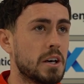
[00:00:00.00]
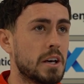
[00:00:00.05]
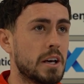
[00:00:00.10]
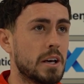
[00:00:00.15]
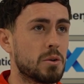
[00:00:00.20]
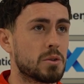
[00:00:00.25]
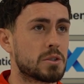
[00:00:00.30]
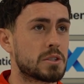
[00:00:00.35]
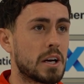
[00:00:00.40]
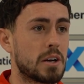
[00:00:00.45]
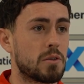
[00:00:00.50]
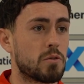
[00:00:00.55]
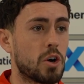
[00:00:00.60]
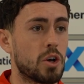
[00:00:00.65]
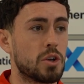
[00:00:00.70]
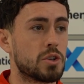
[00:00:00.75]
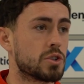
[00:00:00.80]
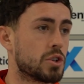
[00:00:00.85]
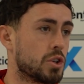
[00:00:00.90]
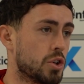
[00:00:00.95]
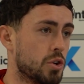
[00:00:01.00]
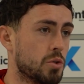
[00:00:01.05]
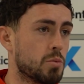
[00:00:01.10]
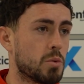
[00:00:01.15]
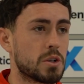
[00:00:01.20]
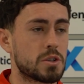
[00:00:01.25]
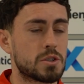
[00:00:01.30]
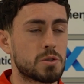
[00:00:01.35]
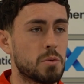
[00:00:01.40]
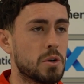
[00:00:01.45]
he'll say, right, there's a new
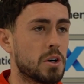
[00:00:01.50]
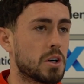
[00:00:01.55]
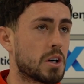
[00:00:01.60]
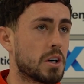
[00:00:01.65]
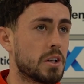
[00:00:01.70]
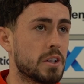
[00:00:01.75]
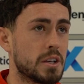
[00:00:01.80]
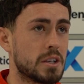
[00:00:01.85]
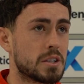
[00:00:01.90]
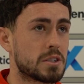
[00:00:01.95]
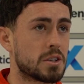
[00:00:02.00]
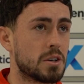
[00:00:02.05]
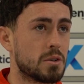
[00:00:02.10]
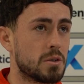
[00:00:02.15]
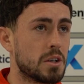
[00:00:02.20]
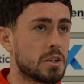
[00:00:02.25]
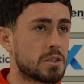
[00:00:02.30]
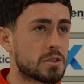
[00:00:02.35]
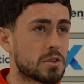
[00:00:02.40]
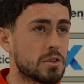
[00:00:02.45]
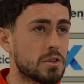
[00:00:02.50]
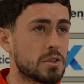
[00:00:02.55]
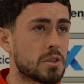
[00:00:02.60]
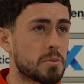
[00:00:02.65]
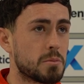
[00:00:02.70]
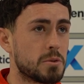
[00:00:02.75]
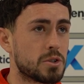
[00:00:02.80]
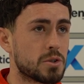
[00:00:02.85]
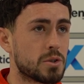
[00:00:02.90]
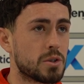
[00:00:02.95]
one to work on this, so it's good.
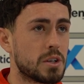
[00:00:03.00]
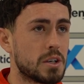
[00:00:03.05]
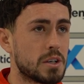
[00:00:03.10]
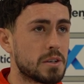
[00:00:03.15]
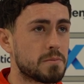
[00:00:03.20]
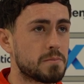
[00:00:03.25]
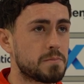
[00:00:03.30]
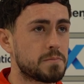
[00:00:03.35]
I'm enjoying it.